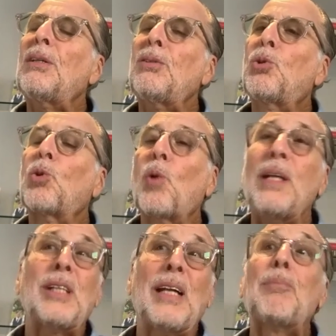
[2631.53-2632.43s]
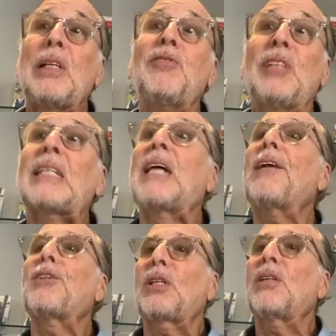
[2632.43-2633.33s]
to a great extent, I believe,
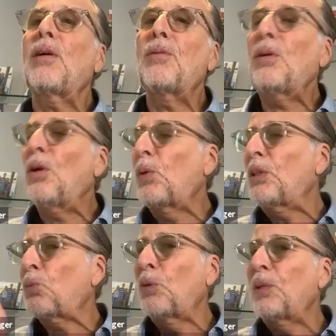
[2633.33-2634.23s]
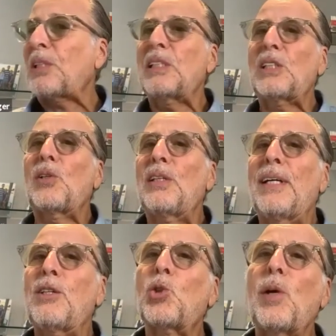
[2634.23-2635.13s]
technology. We recently saw at
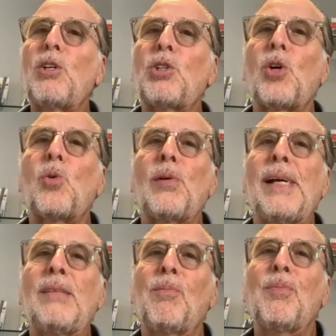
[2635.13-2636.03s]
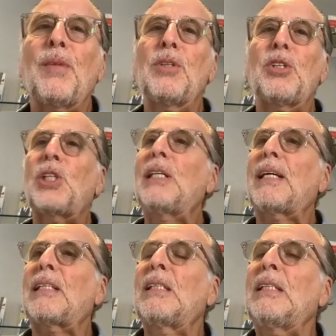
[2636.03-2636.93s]
a trade show a machine
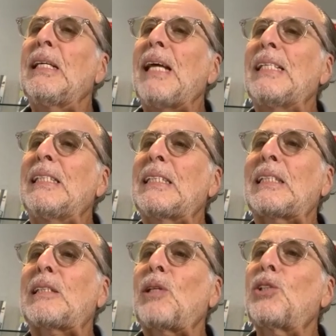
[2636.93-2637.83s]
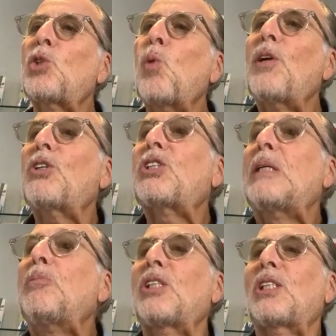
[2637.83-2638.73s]
that can knit a sweater
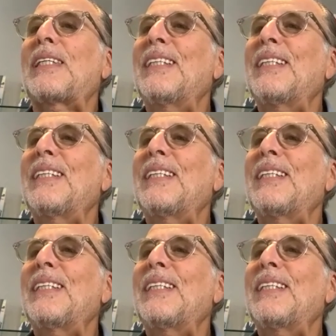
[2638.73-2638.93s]
seamlessly.